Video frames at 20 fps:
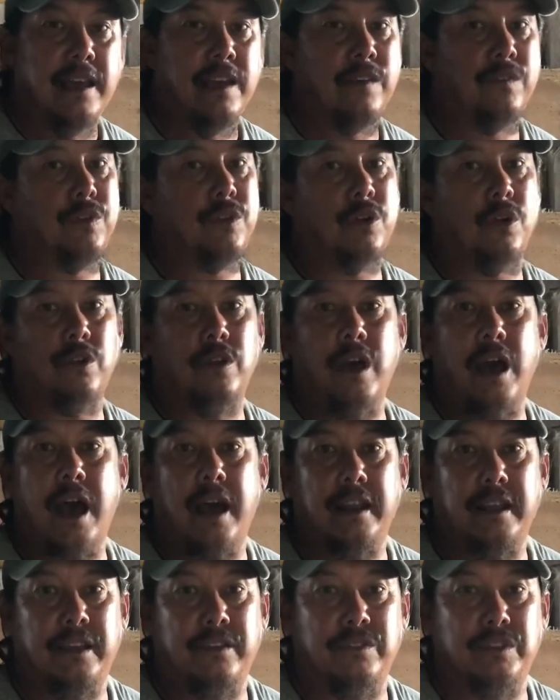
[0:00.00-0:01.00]
If you don't know
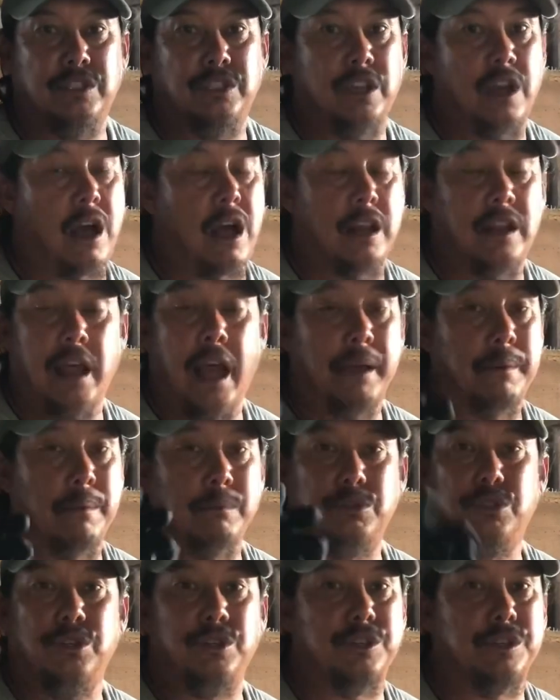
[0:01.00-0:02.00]
how to give a shot,
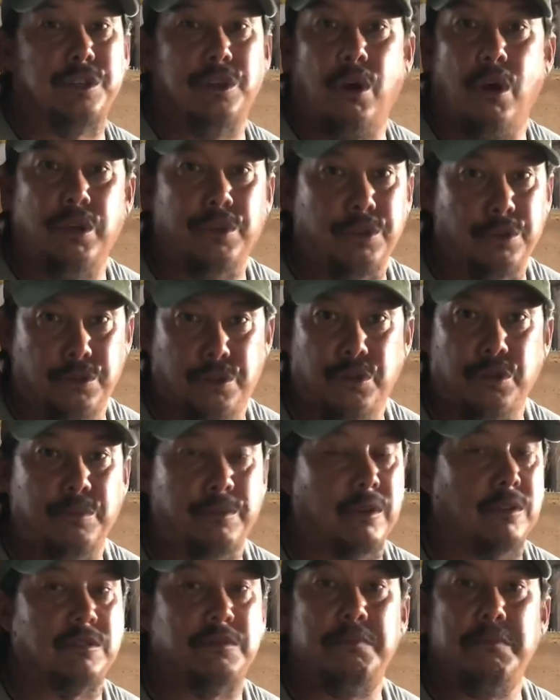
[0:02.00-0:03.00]
I'm sure you can go on YouTube.
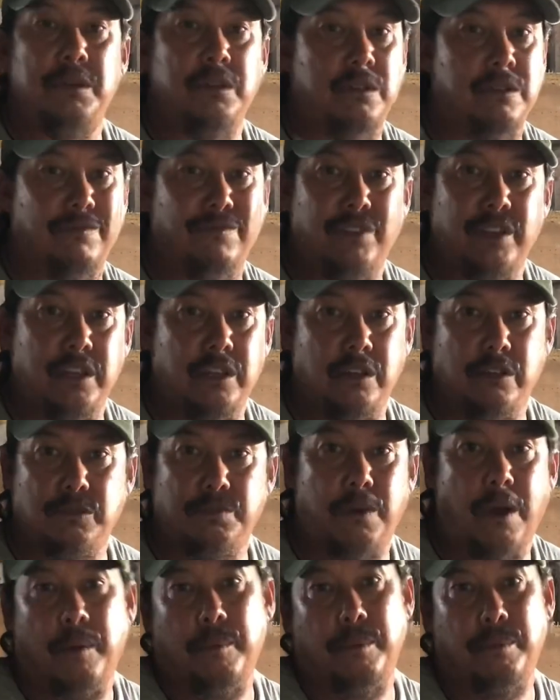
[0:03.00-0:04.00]
There's a million videos
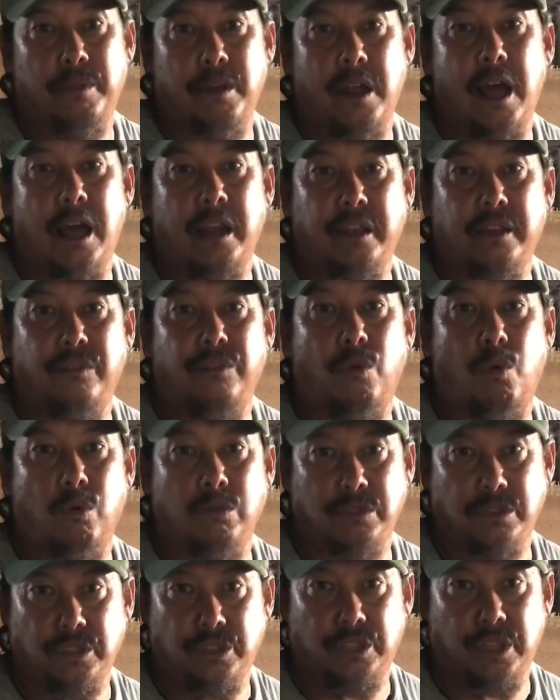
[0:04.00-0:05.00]
probably on how to give a
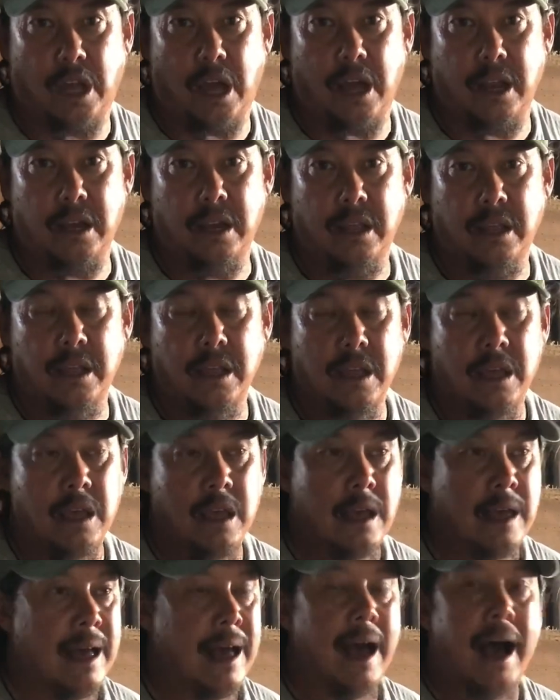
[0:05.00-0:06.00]
horse a shot.
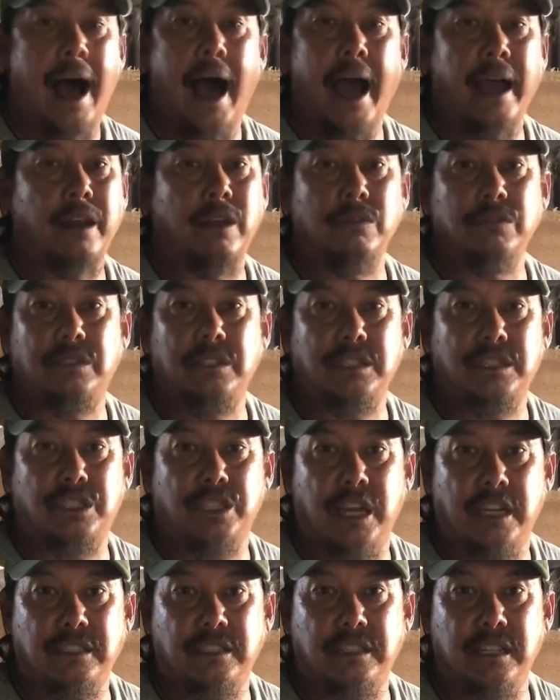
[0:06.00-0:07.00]
I don't
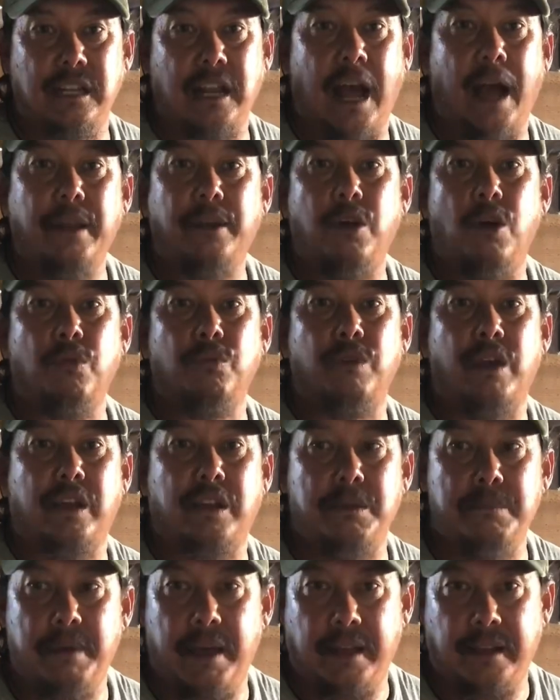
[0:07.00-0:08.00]
suggest it. I don't
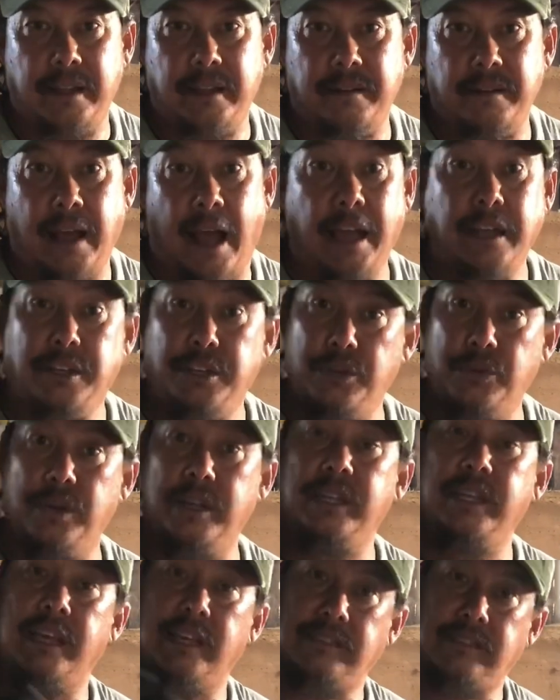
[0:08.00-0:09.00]
recommend it. I do
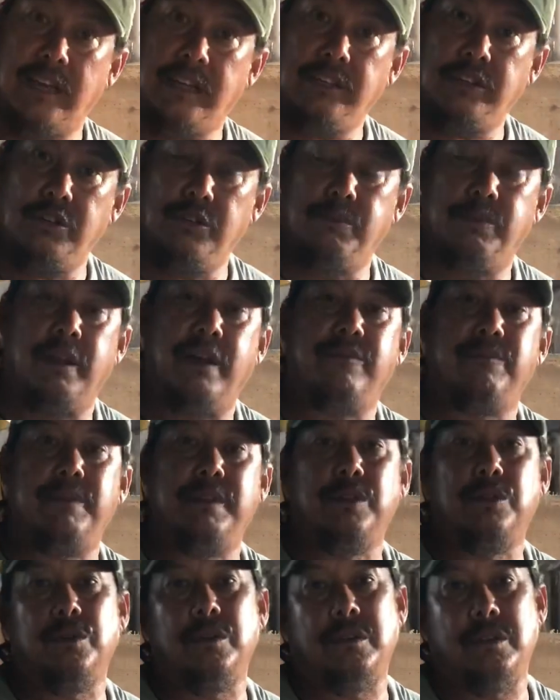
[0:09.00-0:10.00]
it. Yes, I do. But I've
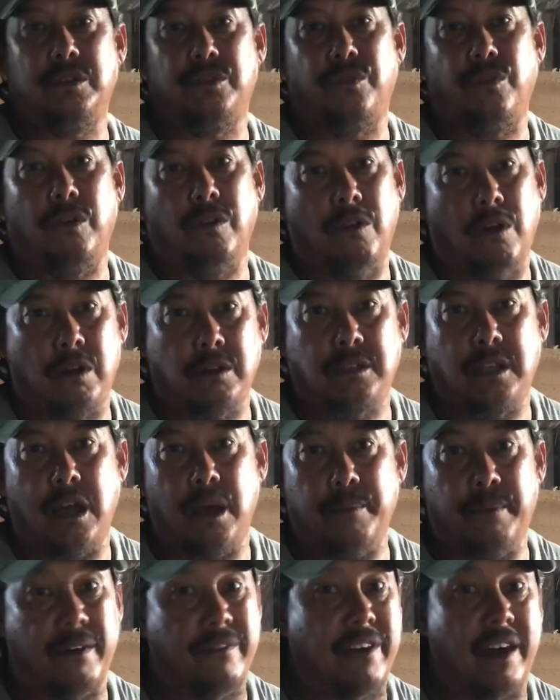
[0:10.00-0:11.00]
been doing this for a long
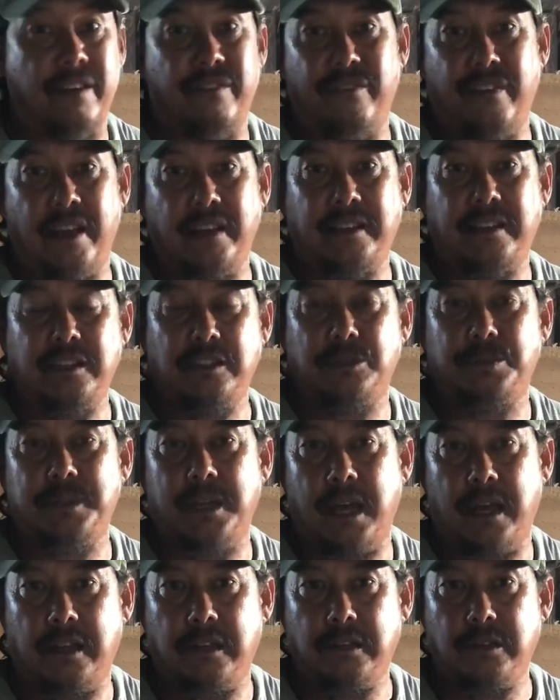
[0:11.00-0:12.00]
time. I've had a vet teach
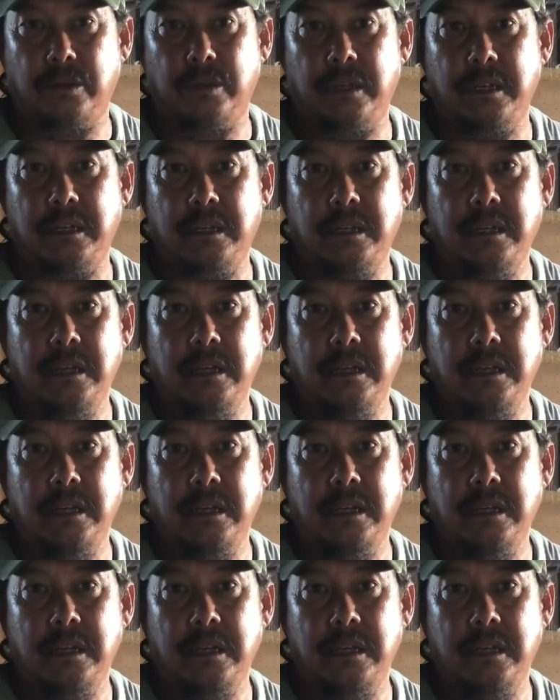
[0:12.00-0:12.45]
me how to do it.